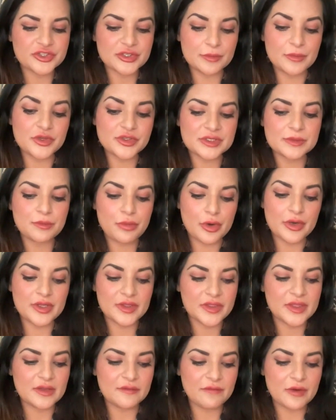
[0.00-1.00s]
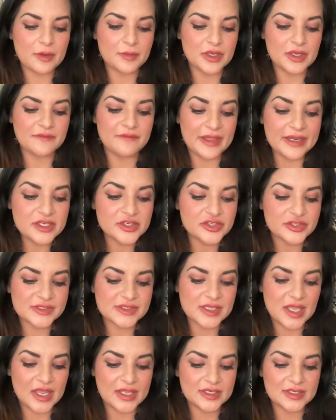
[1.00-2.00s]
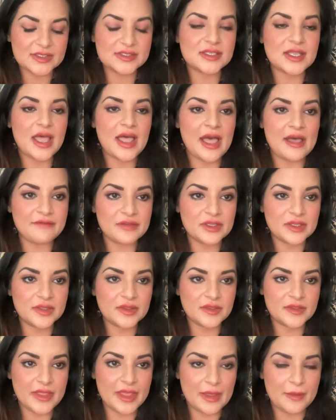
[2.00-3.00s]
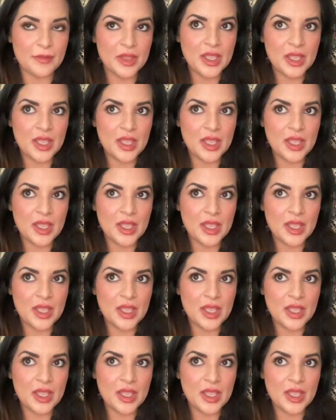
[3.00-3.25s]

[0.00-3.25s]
the most important thing from a vendor side is having them,